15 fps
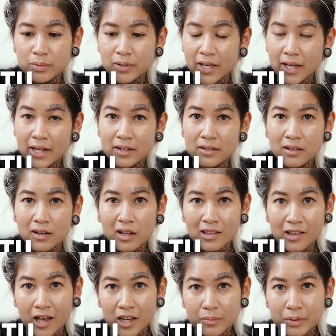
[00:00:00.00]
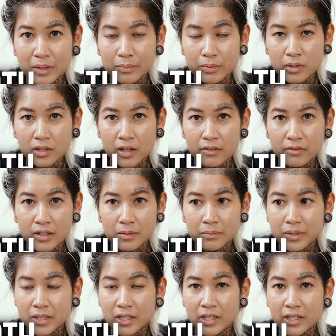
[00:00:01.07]
blade, a lot of people love
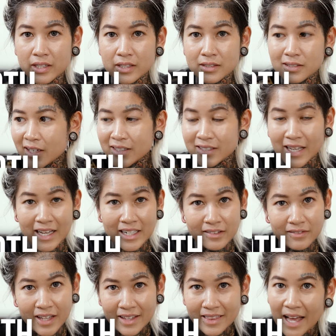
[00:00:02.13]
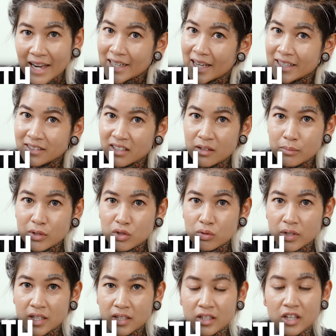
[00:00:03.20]
it because it's kind of like that nice
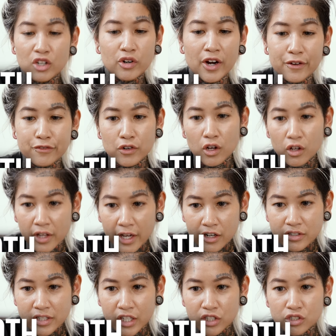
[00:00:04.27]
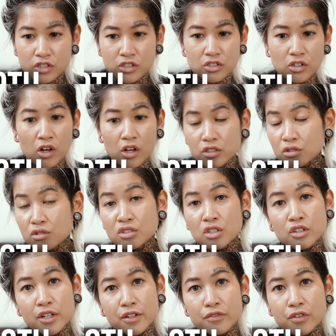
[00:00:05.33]
in-between, great for all hair textures, also
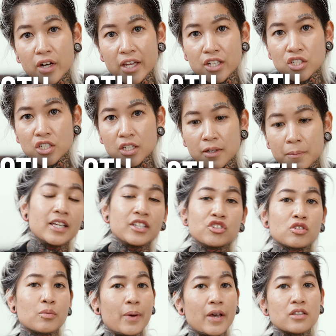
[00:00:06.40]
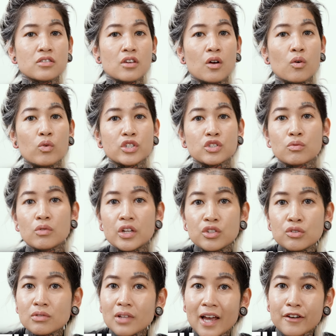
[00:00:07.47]
still good for edging. It just depends on which
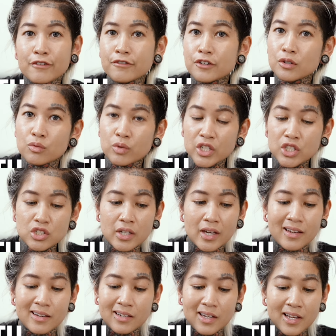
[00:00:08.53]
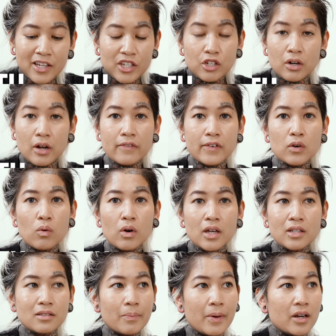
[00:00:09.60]
one you like for which, and
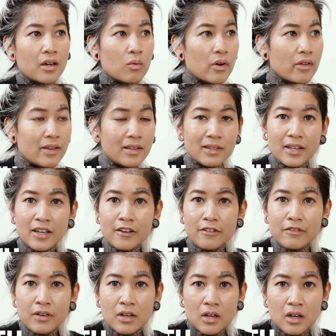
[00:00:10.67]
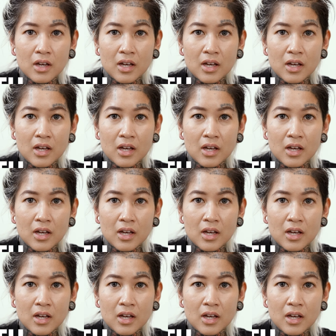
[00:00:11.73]
everyone, depending on where they live,